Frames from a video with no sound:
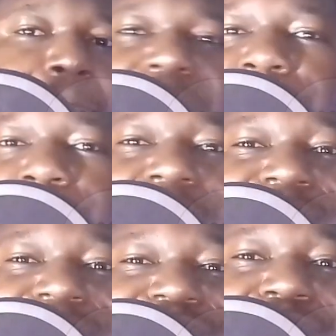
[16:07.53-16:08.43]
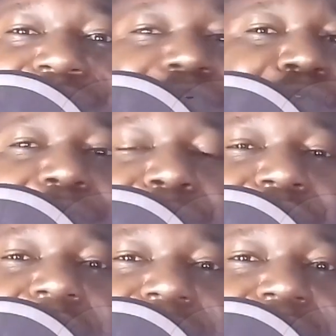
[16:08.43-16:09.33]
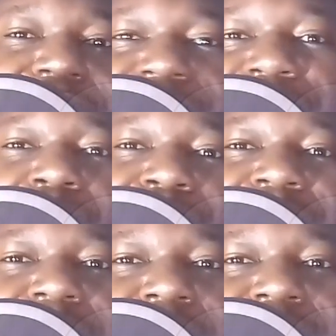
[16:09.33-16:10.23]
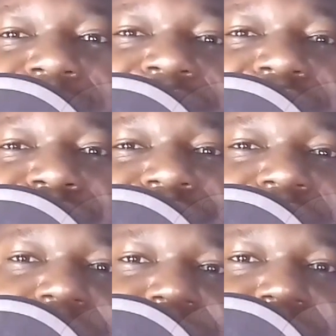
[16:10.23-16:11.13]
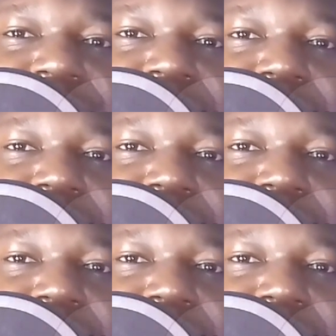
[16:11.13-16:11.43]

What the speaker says: People can just go through a border here and they go with the car and even resell it.